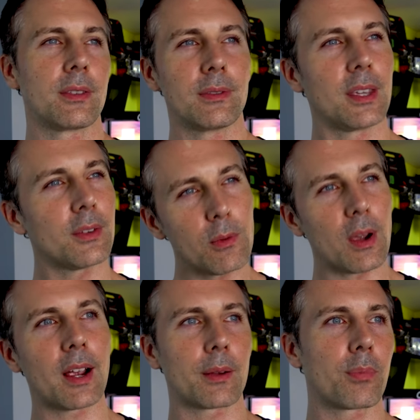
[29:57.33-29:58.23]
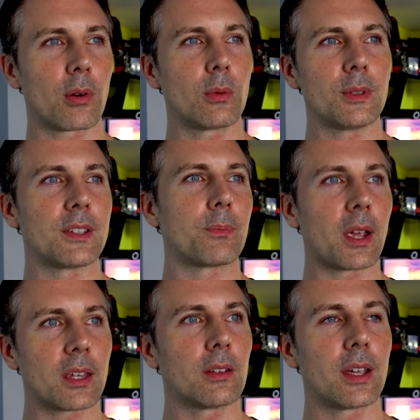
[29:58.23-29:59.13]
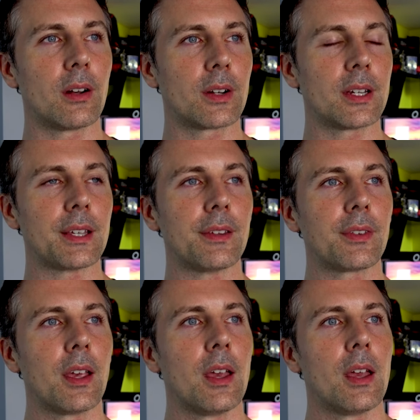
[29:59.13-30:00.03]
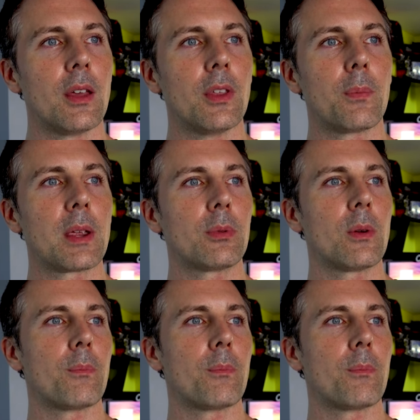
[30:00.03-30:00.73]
the only way I could probably speculate on it is that people are